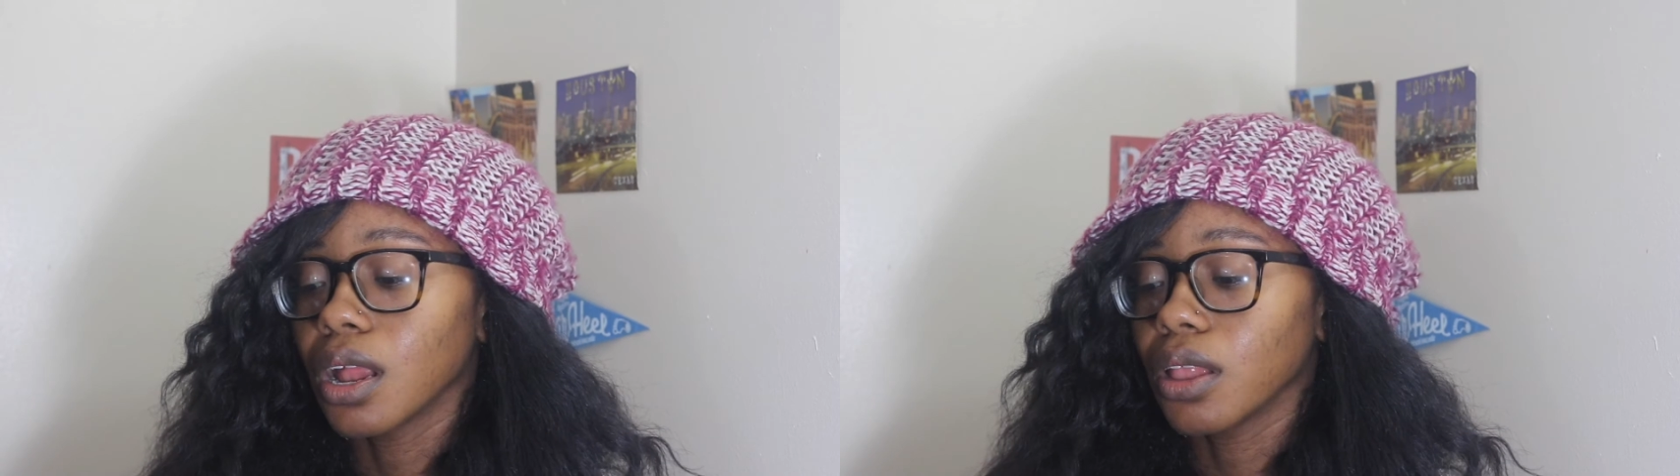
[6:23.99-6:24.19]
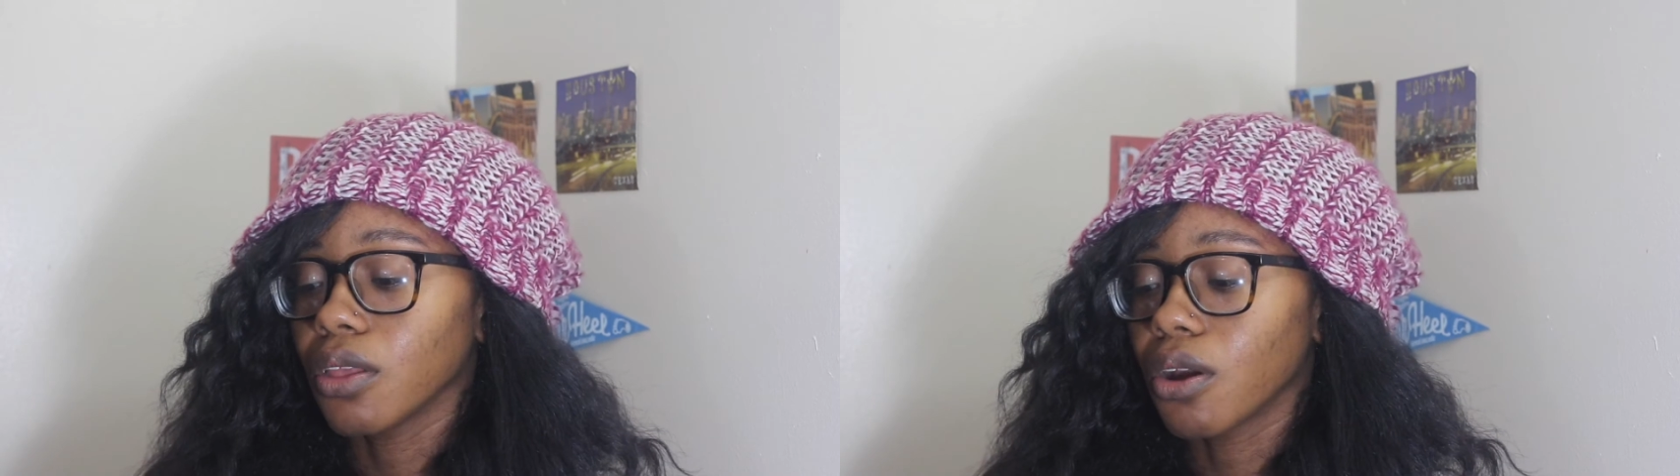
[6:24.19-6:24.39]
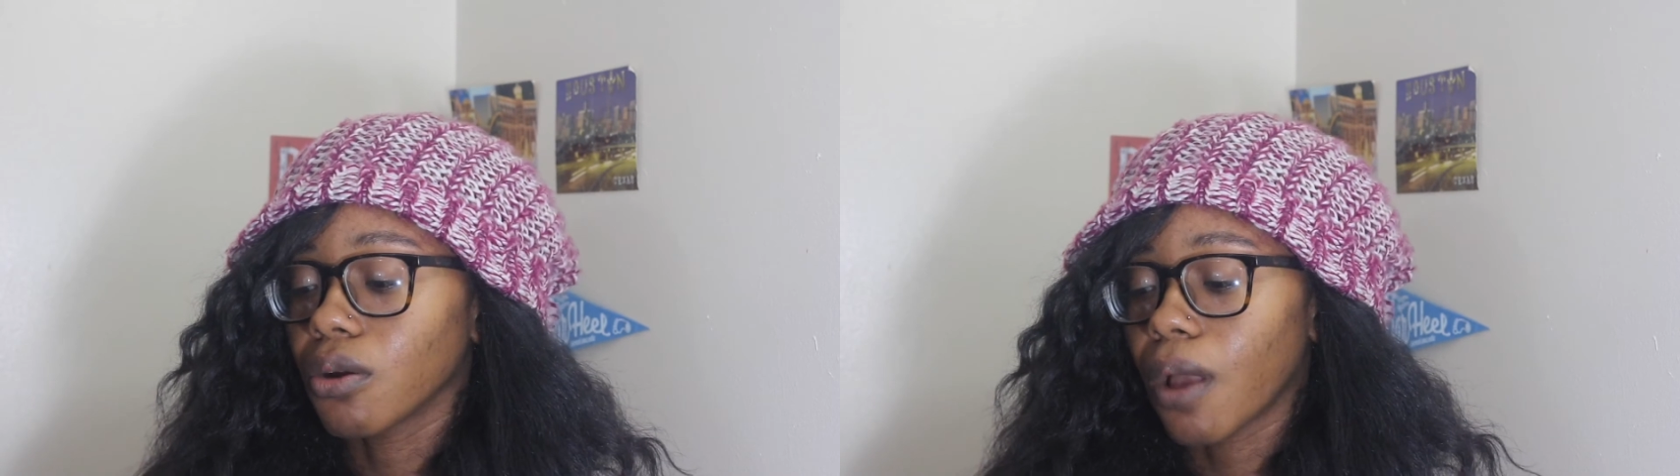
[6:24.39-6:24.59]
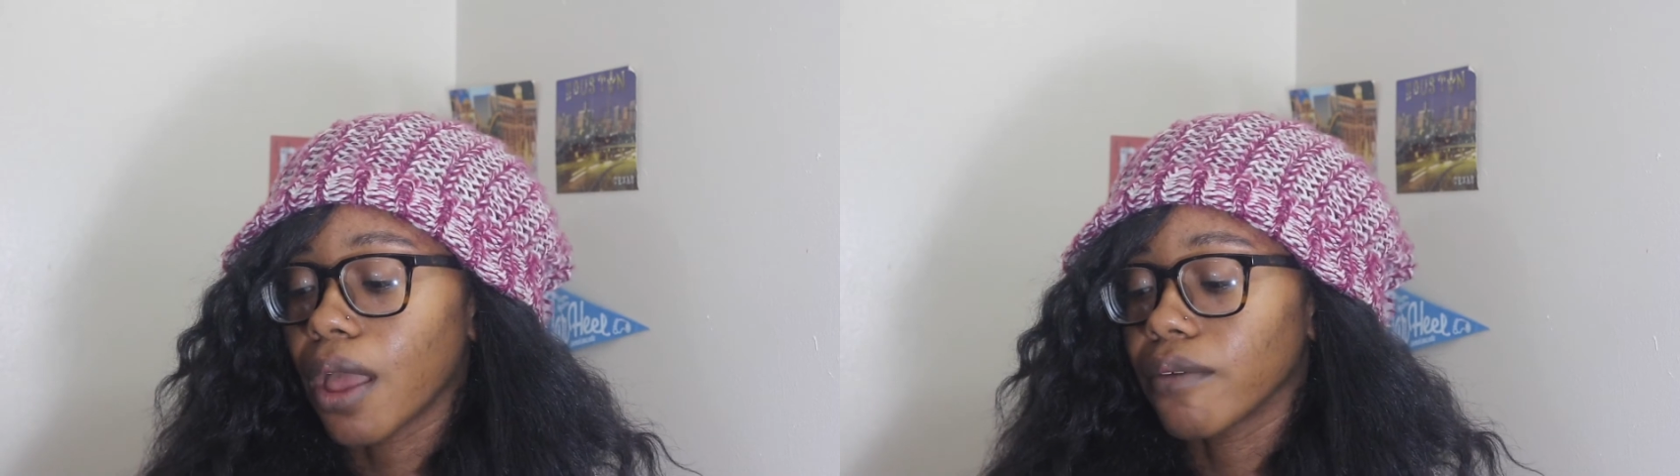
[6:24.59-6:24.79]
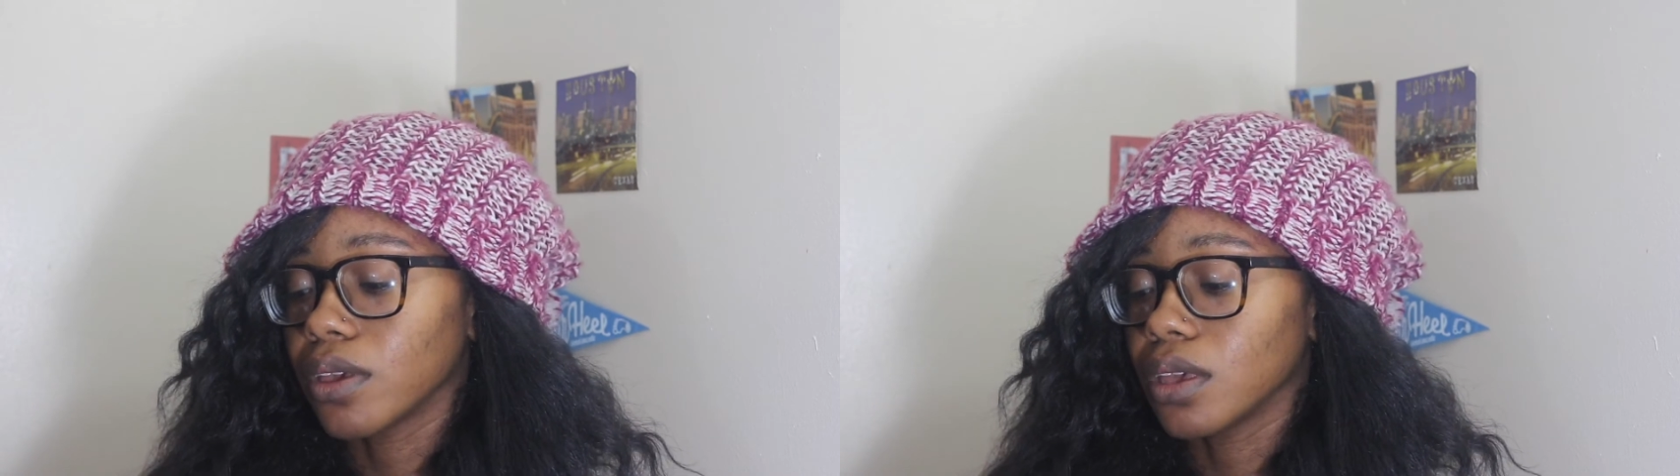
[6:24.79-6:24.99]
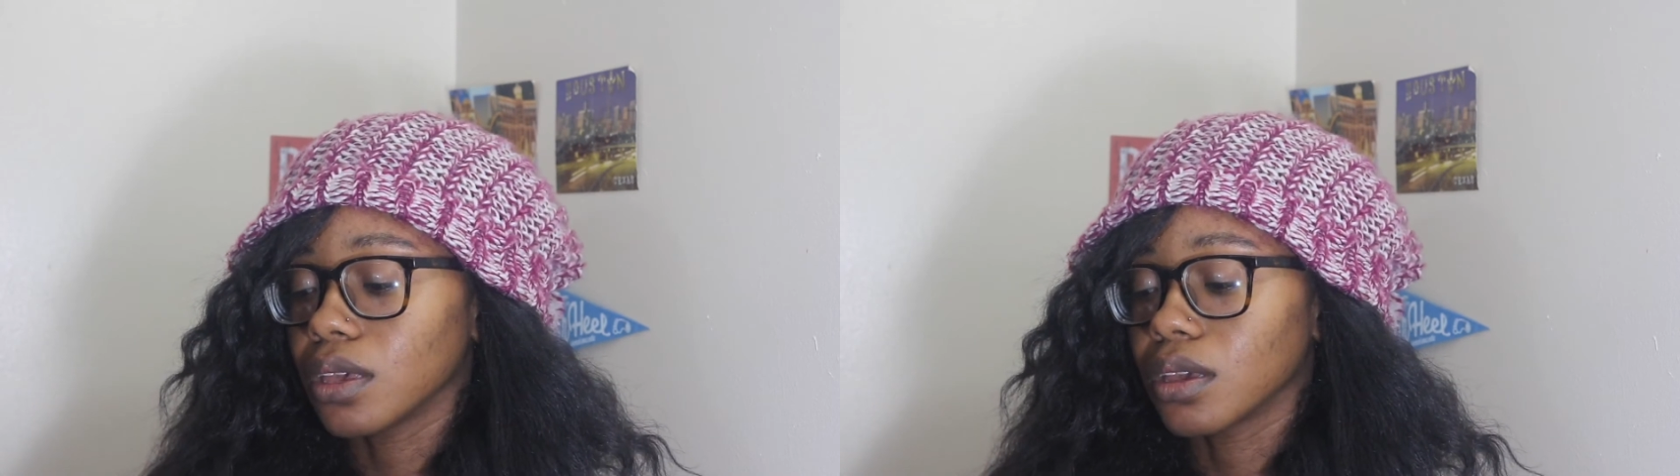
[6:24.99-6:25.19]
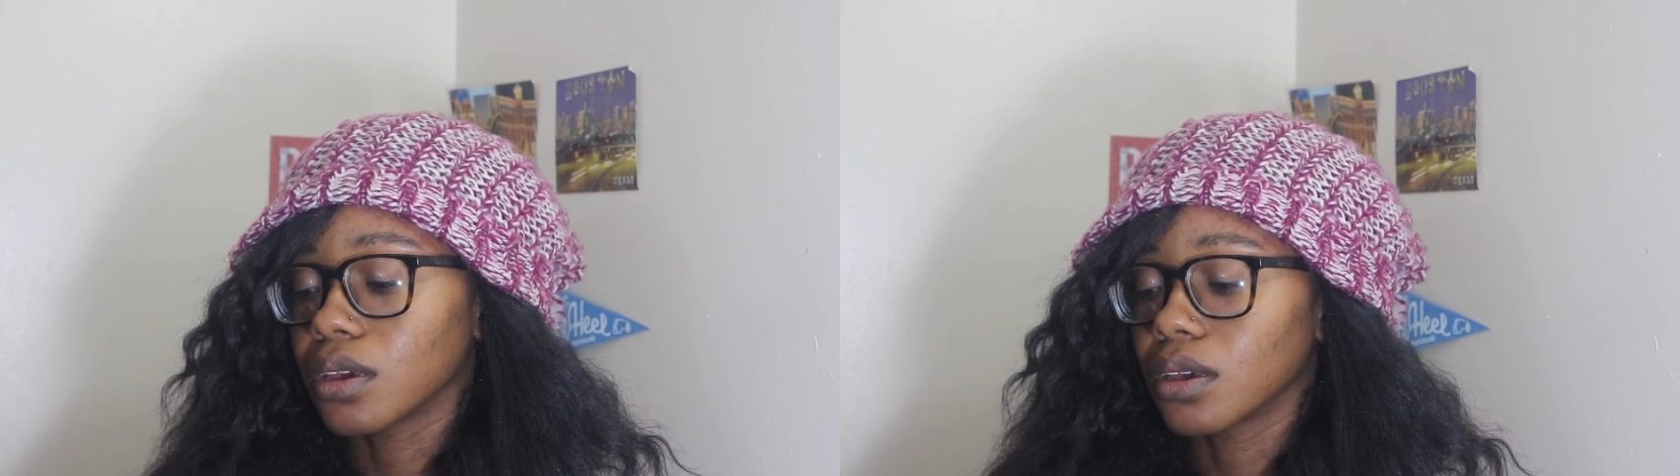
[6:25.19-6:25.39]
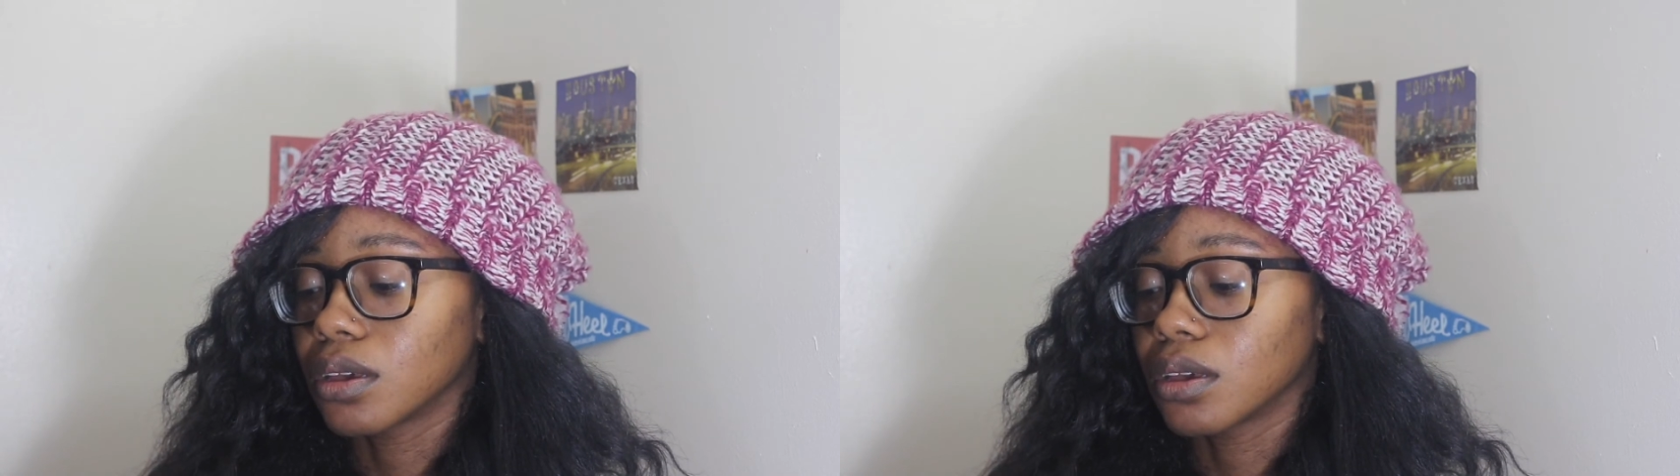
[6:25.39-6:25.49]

and they're arriving